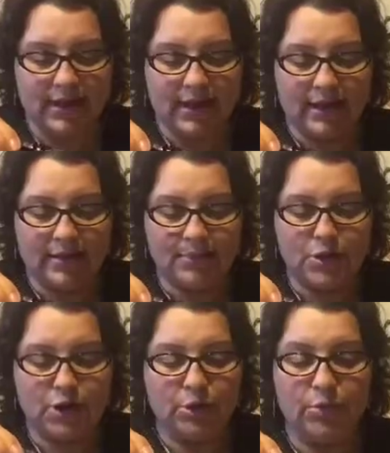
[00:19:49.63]
You
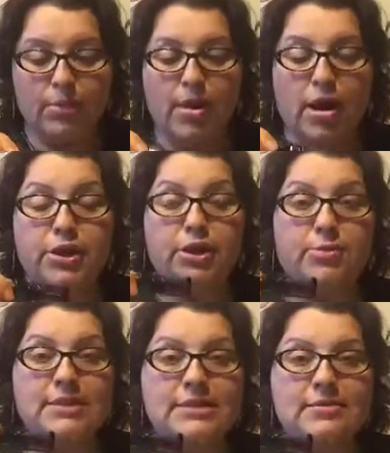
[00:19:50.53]
can rub on your
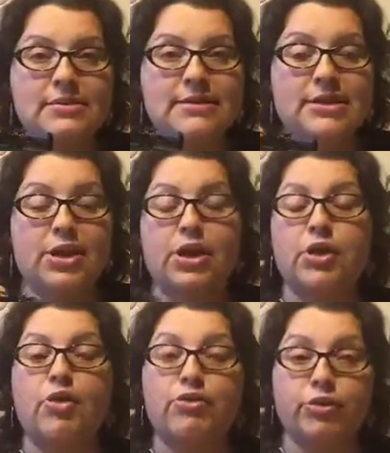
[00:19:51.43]
muscles, like say you're going to
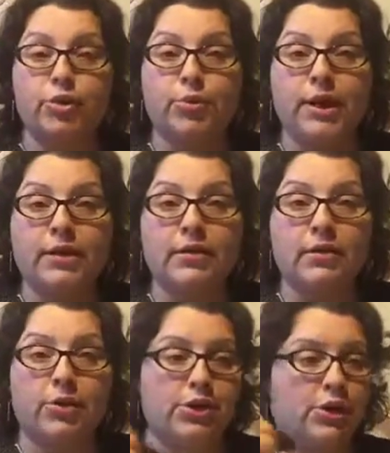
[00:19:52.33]
go for a run
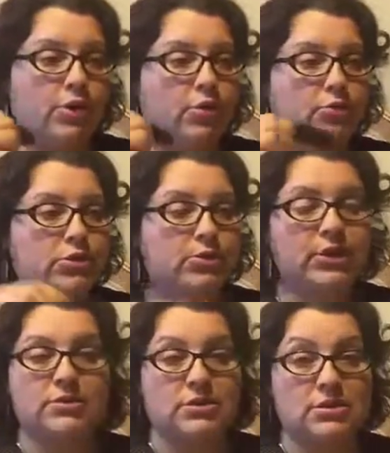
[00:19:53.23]
or you're going to go do
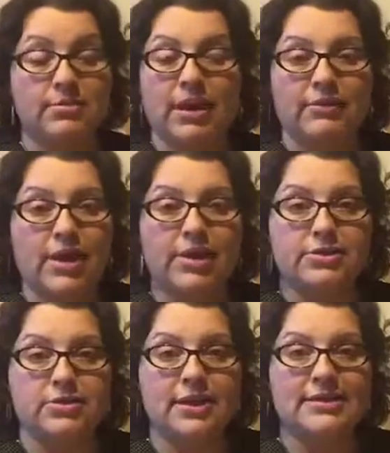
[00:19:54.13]
some kind of
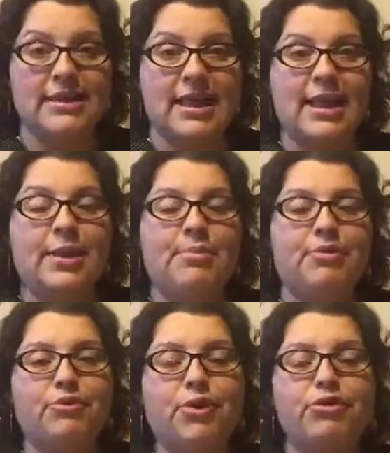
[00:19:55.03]
exercise.
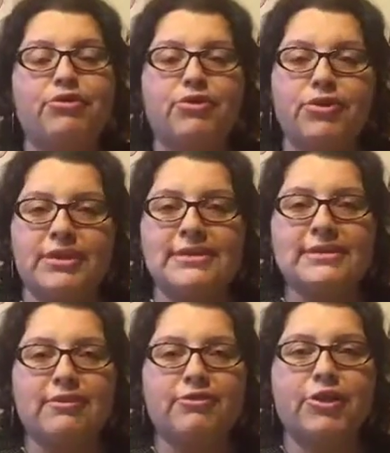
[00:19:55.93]
Before you feel the
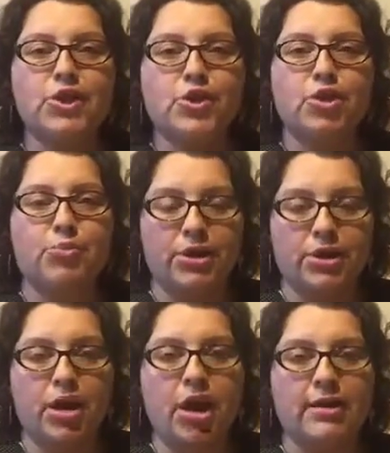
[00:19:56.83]
discomfort, you can put it
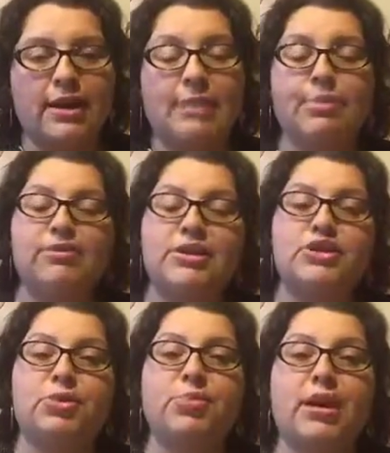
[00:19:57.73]
on, and it prevents
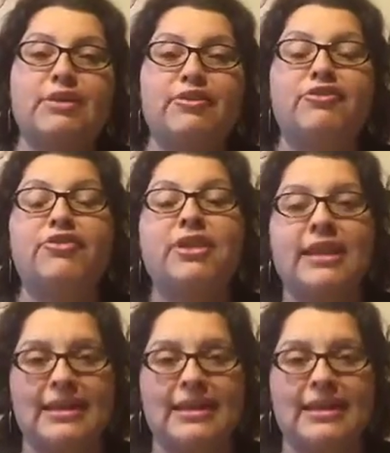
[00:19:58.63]
your body from feeling the